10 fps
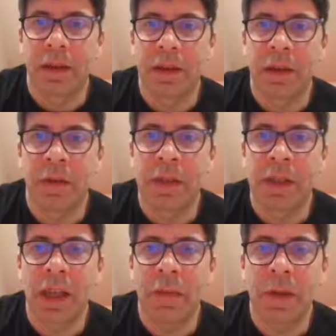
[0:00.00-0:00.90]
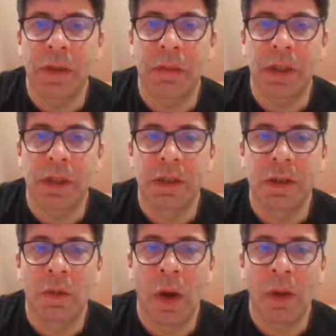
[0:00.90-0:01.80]
So instead of bishop
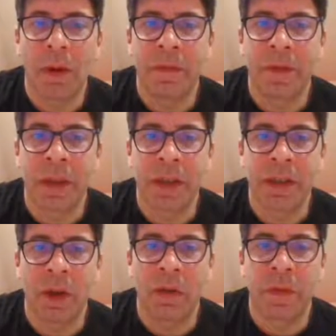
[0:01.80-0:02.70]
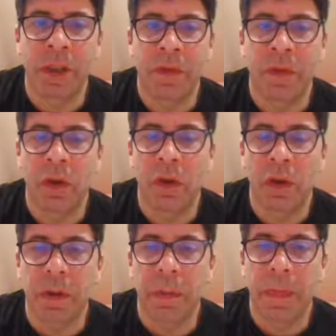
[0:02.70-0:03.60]
d2, white went for this, going for this
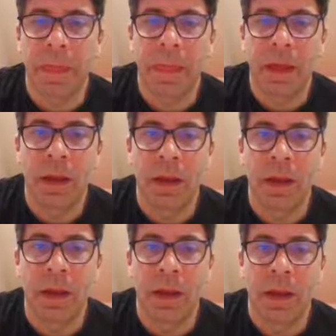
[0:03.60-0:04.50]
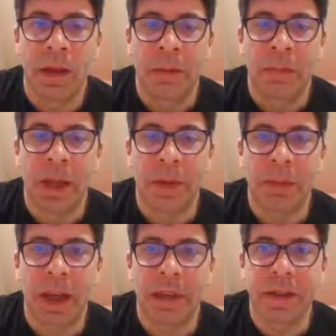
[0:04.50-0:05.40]
fork. Black
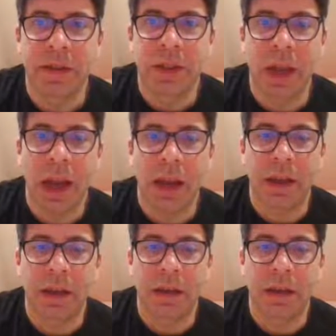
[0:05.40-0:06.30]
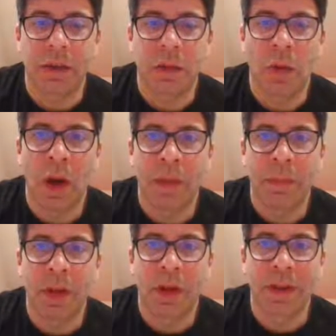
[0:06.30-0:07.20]
plays the check. White
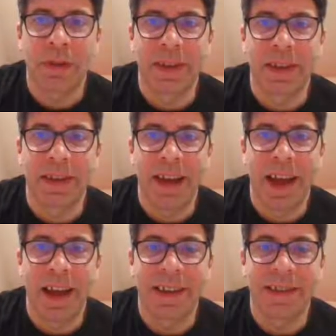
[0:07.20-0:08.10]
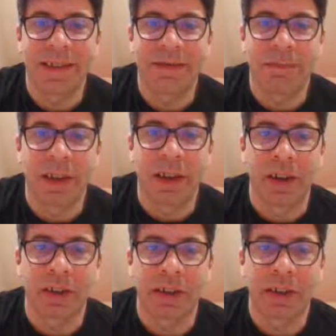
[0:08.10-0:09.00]
blocks with the knight.
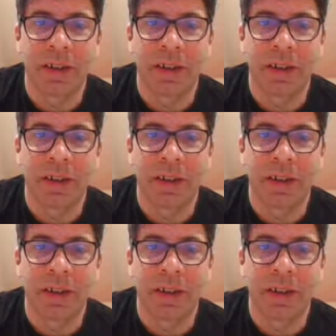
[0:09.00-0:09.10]
Gosh.